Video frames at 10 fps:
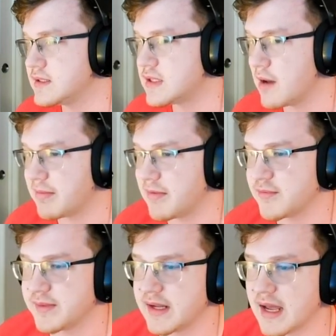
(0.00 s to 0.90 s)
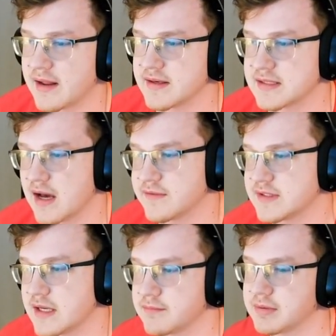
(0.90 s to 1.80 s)
stopping me from getting out of this
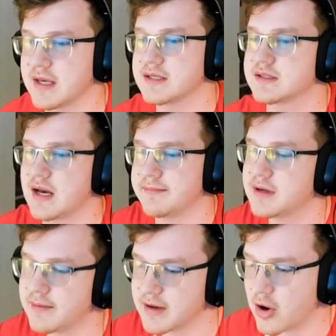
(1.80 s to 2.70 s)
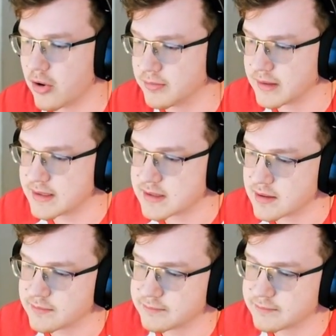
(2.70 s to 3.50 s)
godforsaken place. I'm coming home, Lisa.